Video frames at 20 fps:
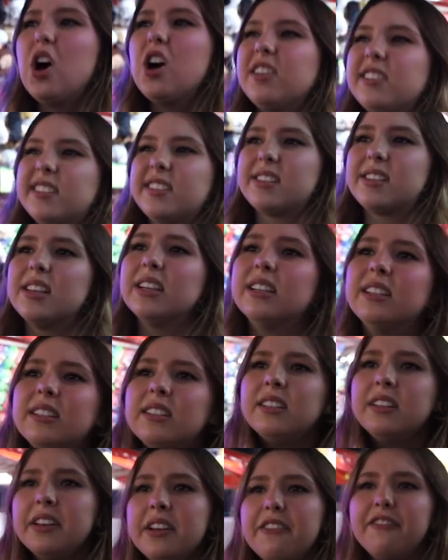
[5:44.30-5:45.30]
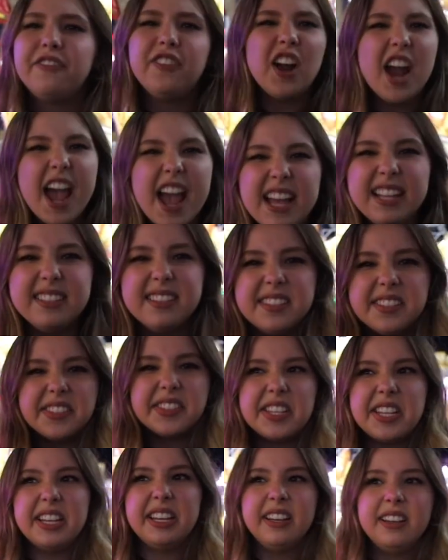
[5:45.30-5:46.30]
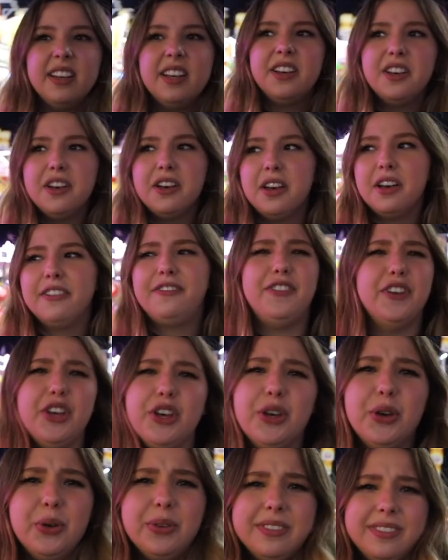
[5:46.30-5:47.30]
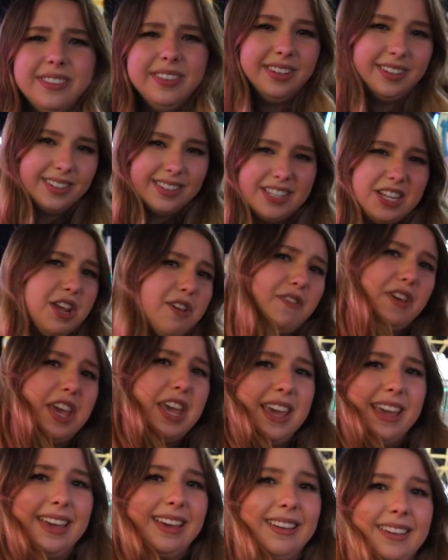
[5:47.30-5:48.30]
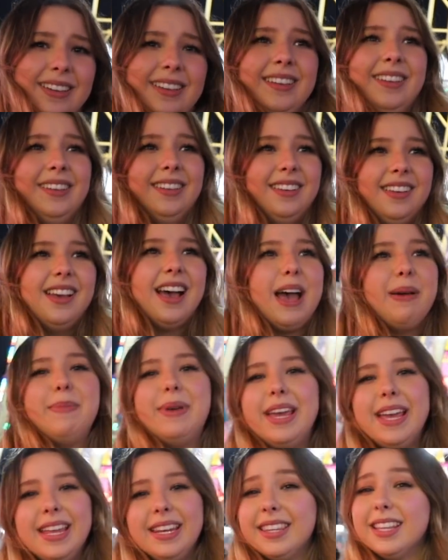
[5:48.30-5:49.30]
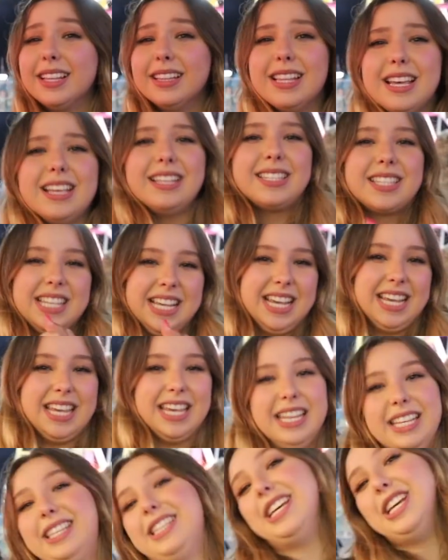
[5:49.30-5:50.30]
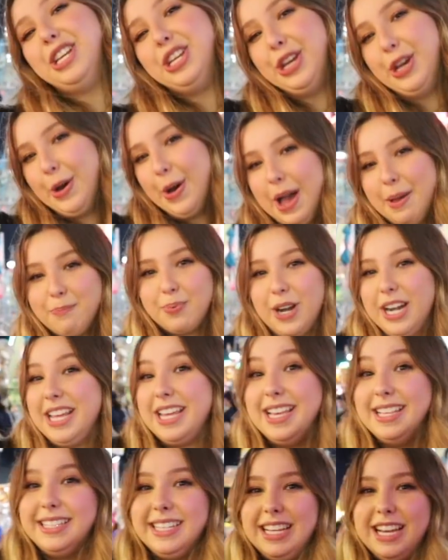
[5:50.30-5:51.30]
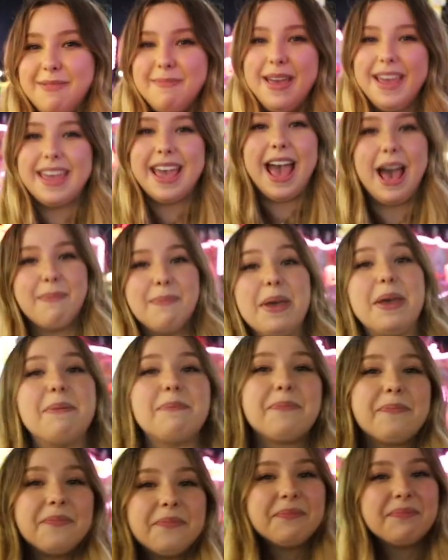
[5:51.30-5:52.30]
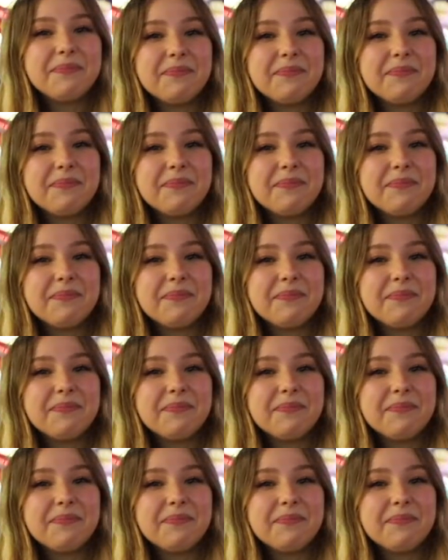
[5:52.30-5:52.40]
Books, friends, food, TV. I mean, the list can continue. I'm pretty easy to make happy.